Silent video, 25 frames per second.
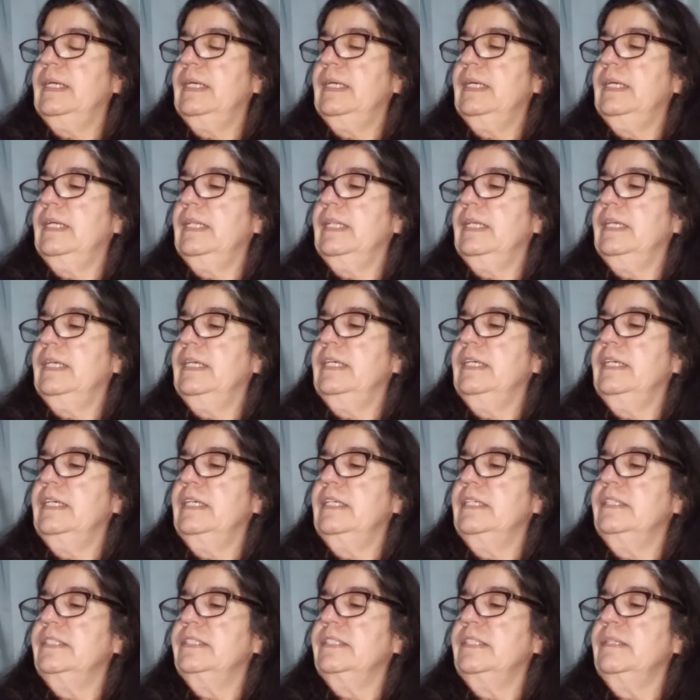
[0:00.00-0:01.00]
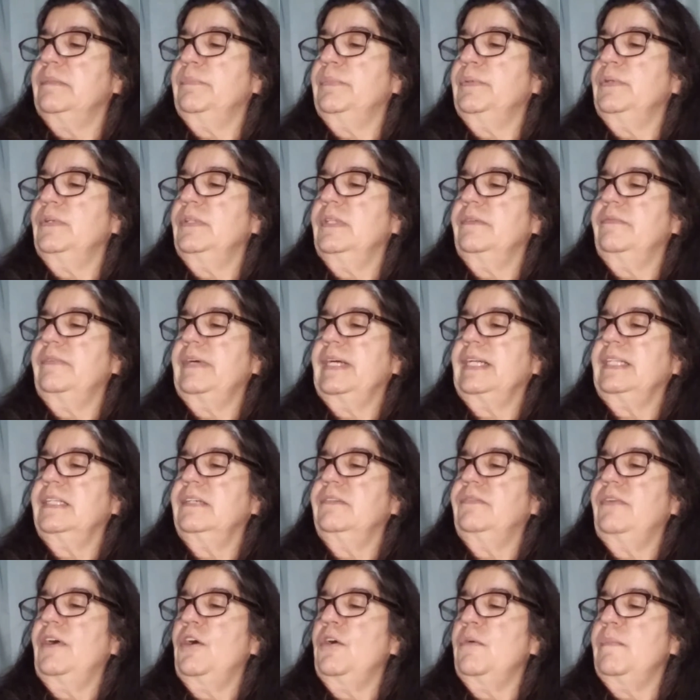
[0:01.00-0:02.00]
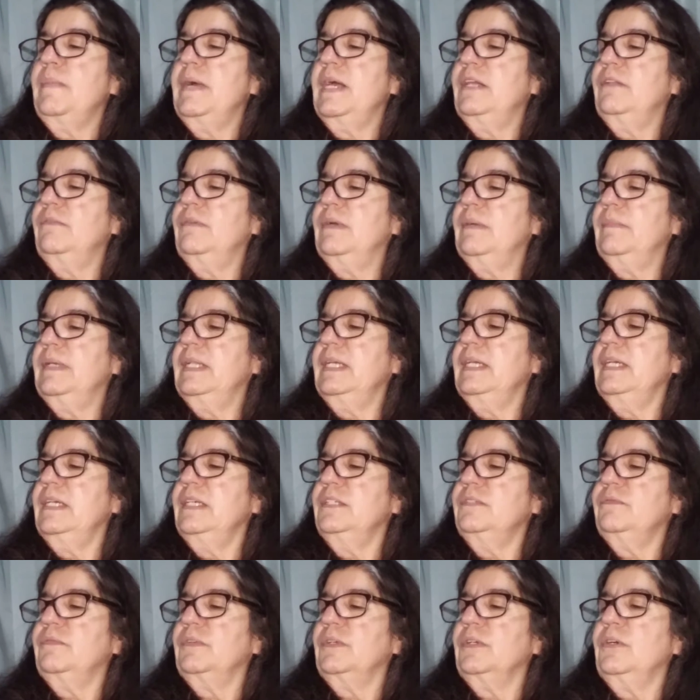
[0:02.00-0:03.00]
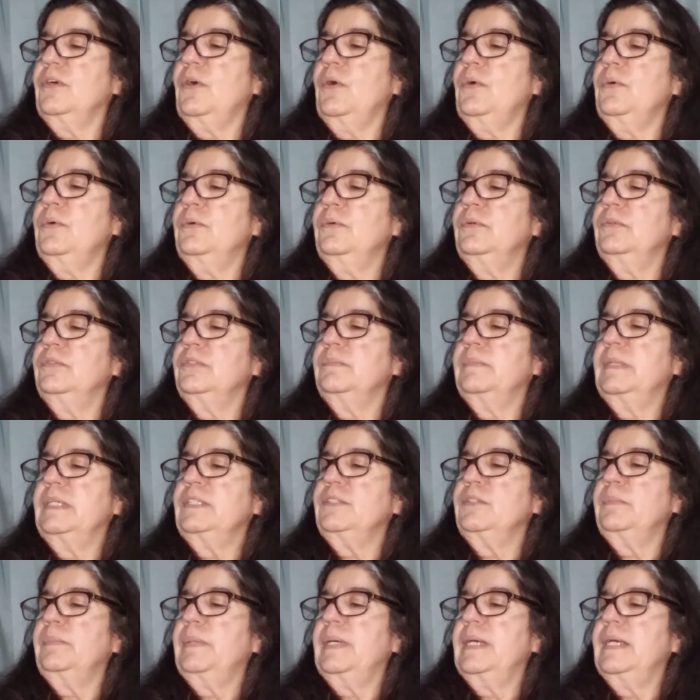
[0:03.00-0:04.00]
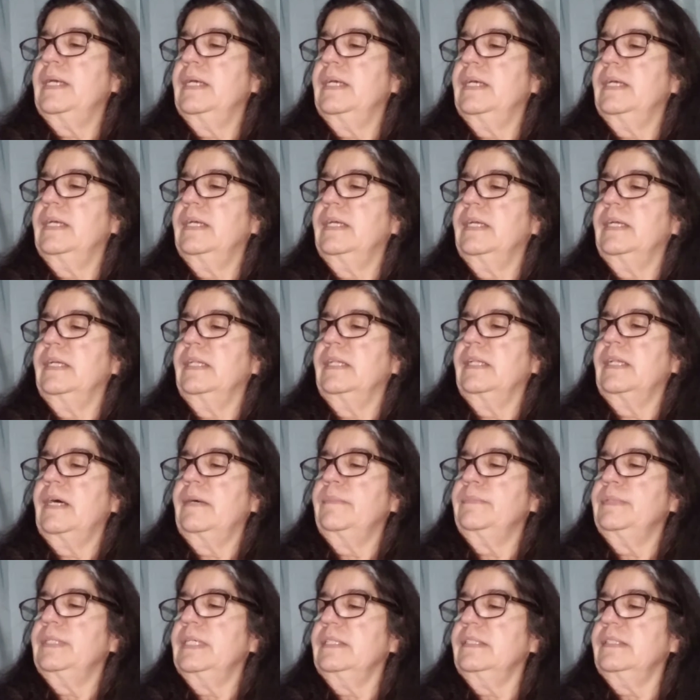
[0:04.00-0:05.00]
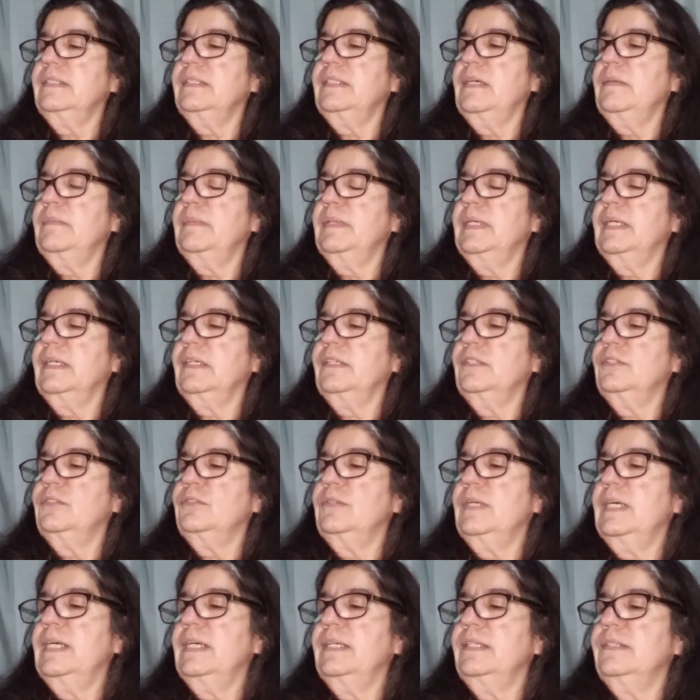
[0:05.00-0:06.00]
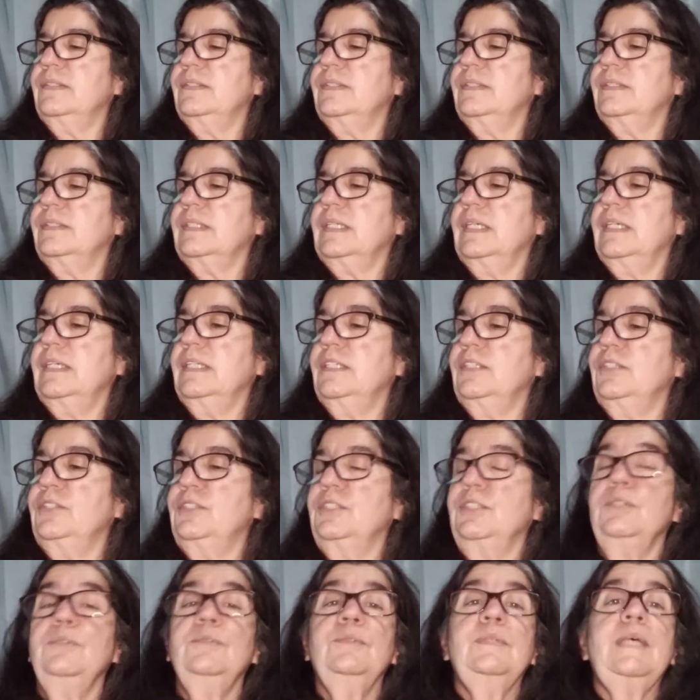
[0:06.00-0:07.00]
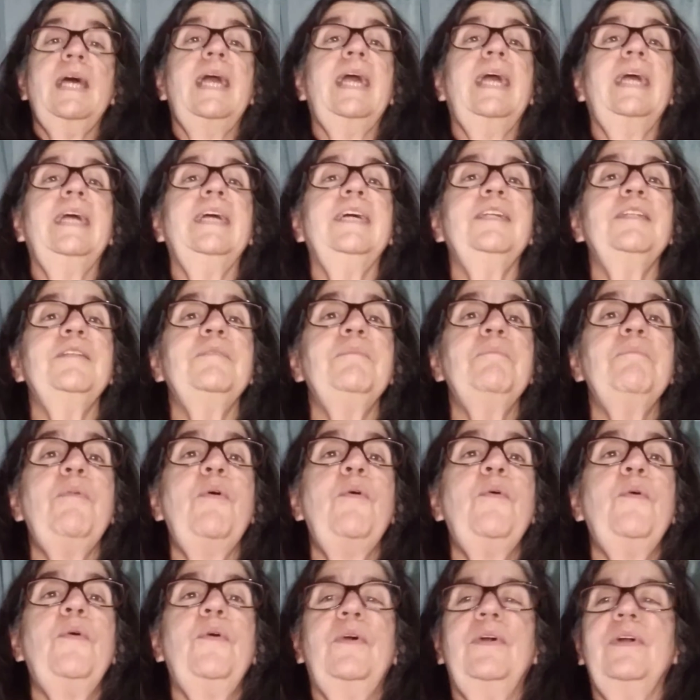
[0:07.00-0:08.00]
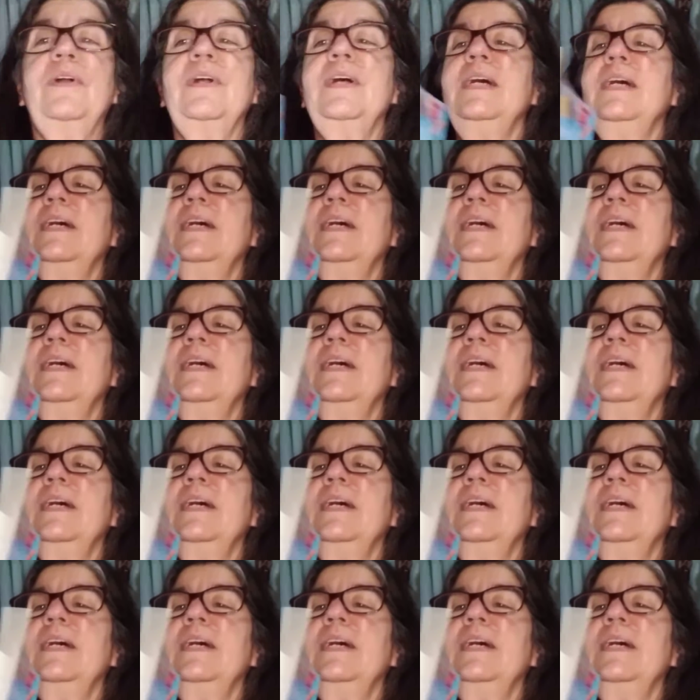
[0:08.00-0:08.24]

It is simple, effective homemade remedies for colds, muscle pain, upset stomach, stress, skin issues, and more.